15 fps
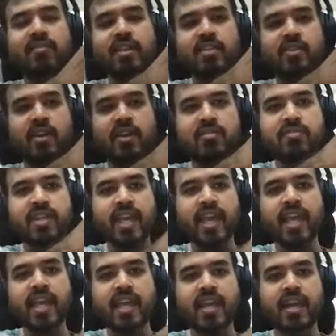sort of
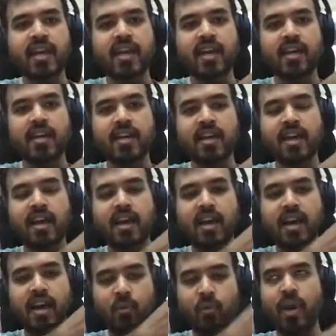take
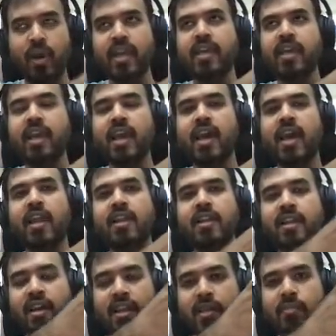y and
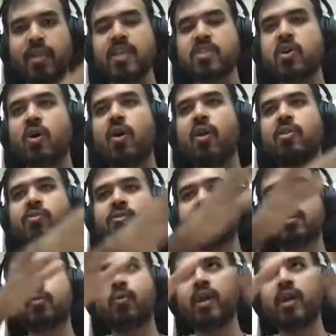replace all uses of y